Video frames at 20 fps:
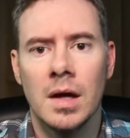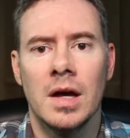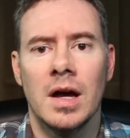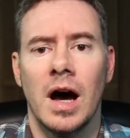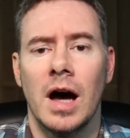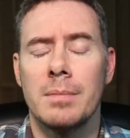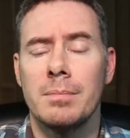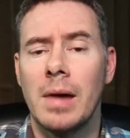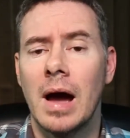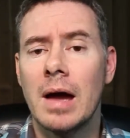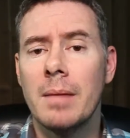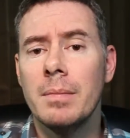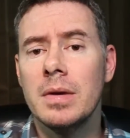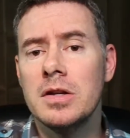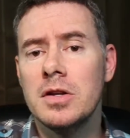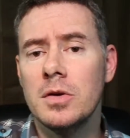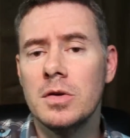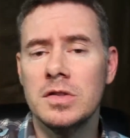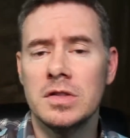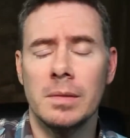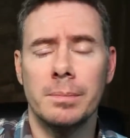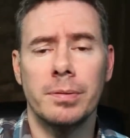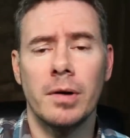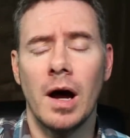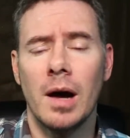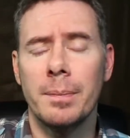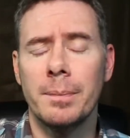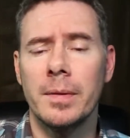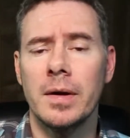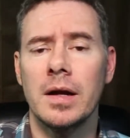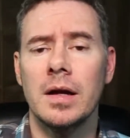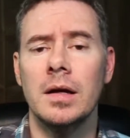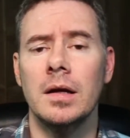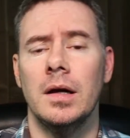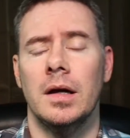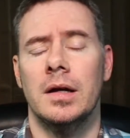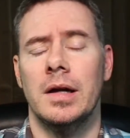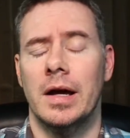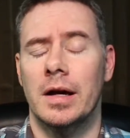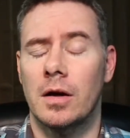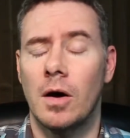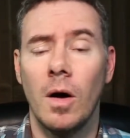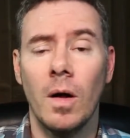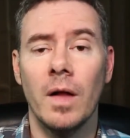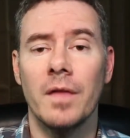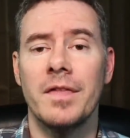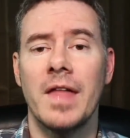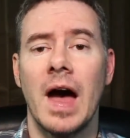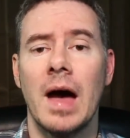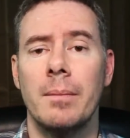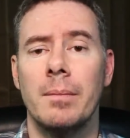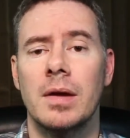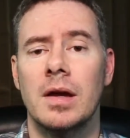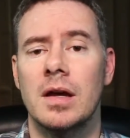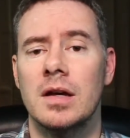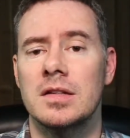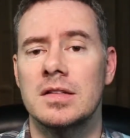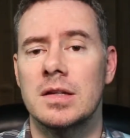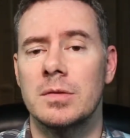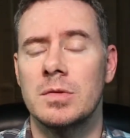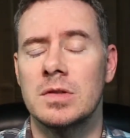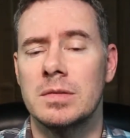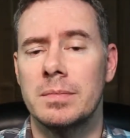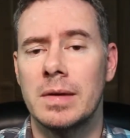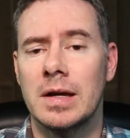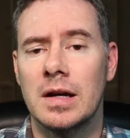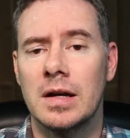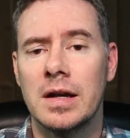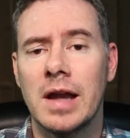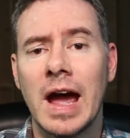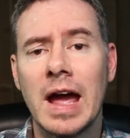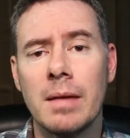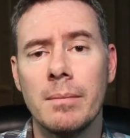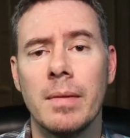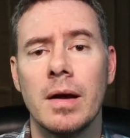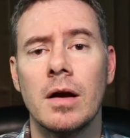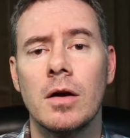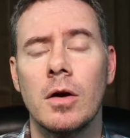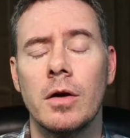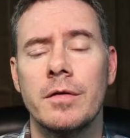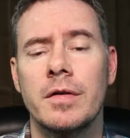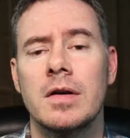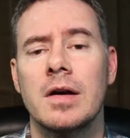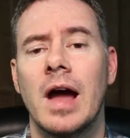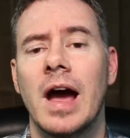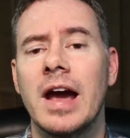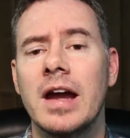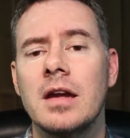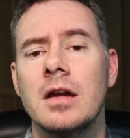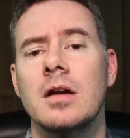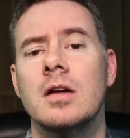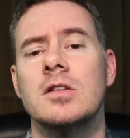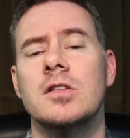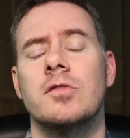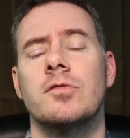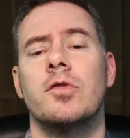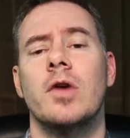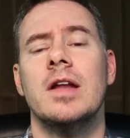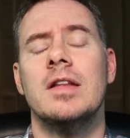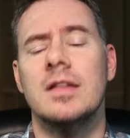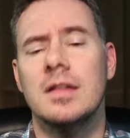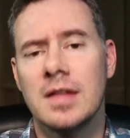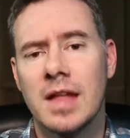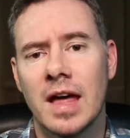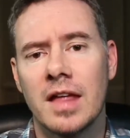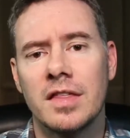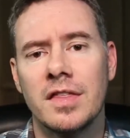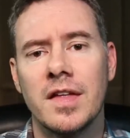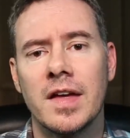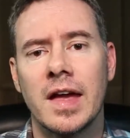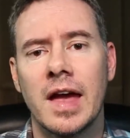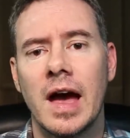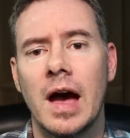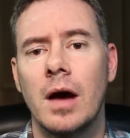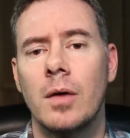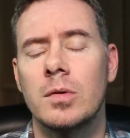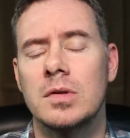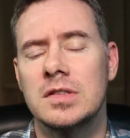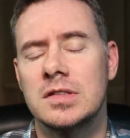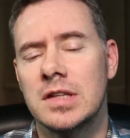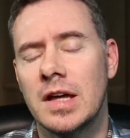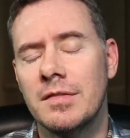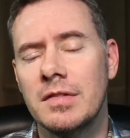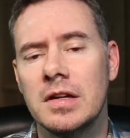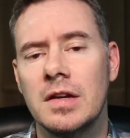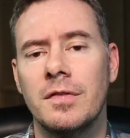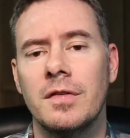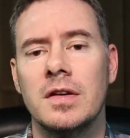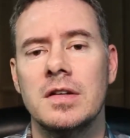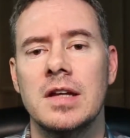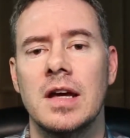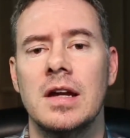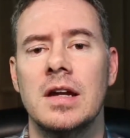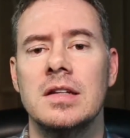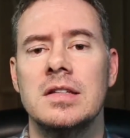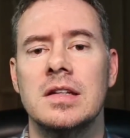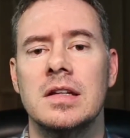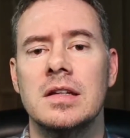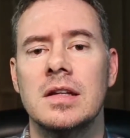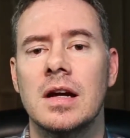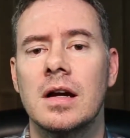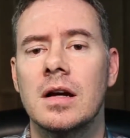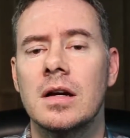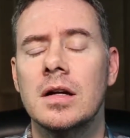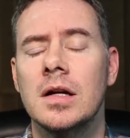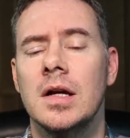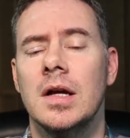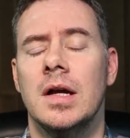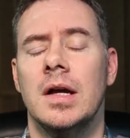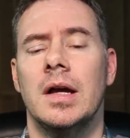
on my Medusa property, and I call it that because it was been a nightmare over 9 years of renting that thing out with 7 different tenants in there.